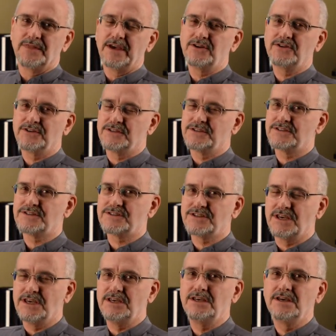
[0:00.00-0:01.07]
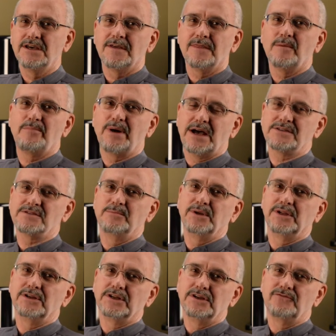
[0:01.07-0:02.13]
They couldn't see the
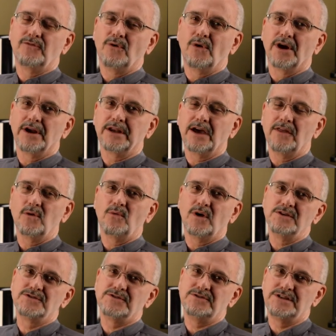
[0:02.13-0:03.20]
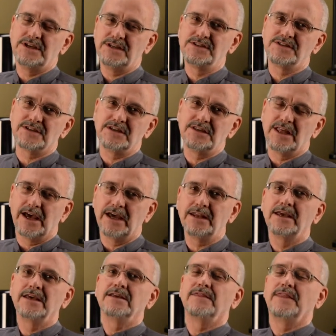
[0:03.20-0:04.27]
possibility for it. Now, the ones who did see
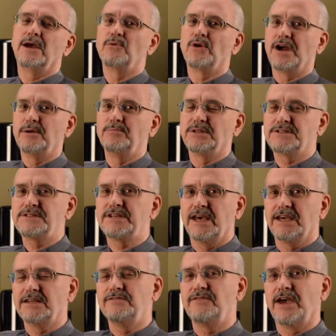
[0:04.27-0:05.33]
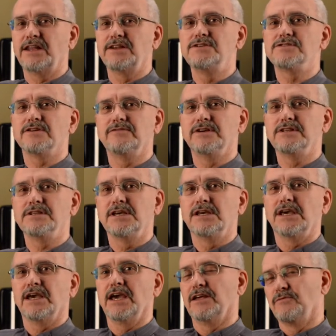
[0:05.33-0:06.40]
that, they were able to take advantage of it
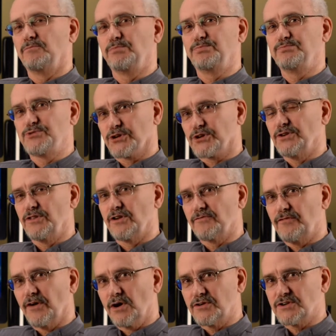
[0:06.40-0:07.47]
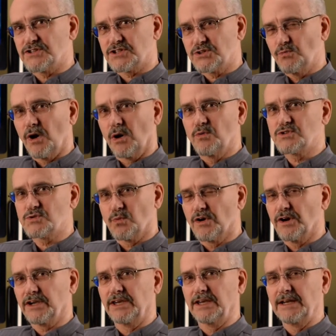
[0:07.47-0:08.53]
and turn their focus to what was
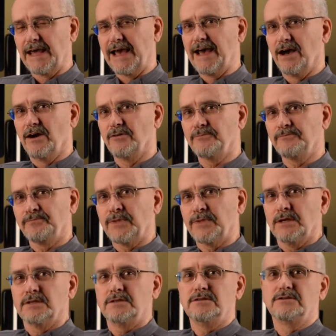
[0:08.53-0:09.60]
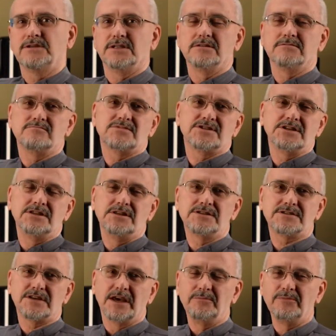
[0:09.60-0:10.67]
working now. You can see the
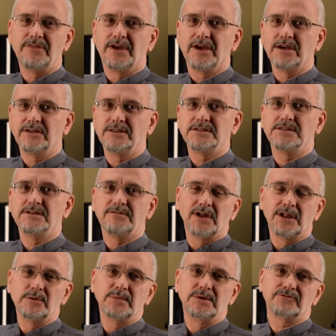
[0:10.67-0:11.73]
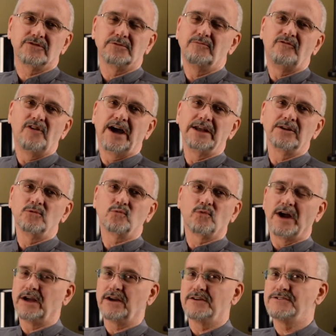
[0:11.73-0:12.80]
same thing in the development from vinyl
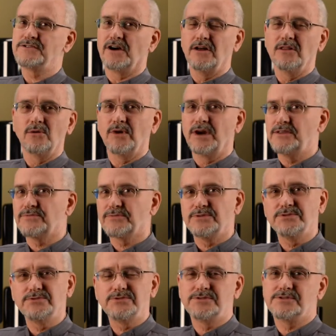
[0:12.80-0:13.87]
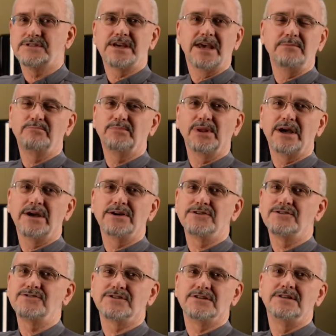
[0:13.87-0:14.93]
records all the way through to tape
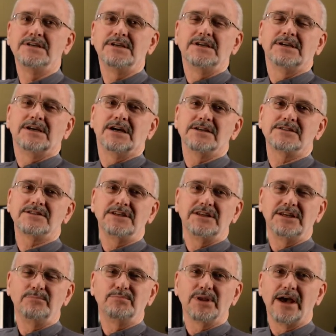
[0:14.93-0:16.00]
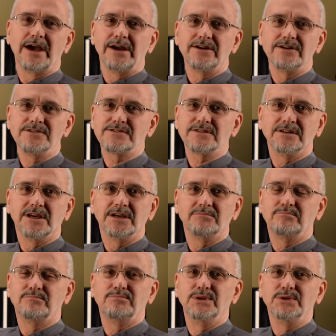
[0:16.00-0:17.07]
players and CD players
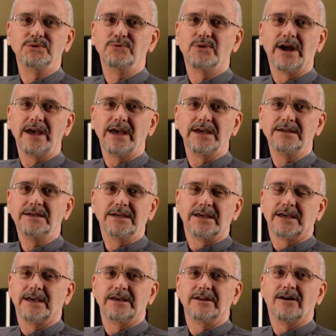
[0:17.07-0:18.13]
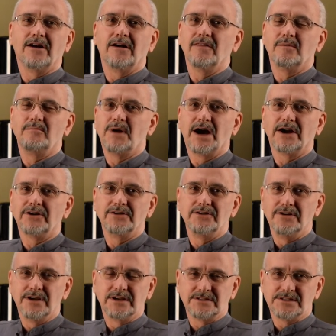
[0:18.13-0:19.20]
and Blu-ray and all the
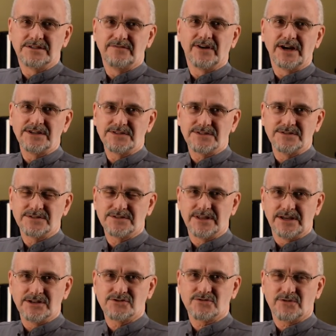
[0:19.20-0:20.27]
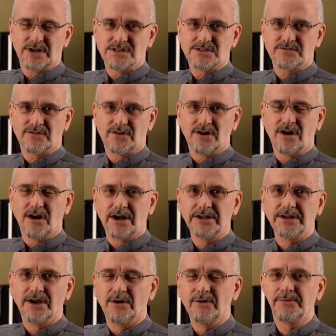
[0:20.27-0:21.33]
modern devices that transfer
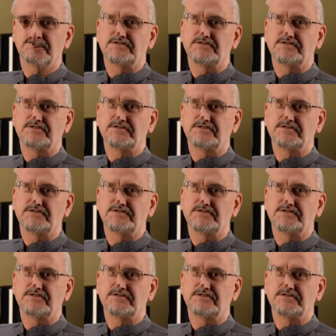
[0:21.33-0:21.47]
audio.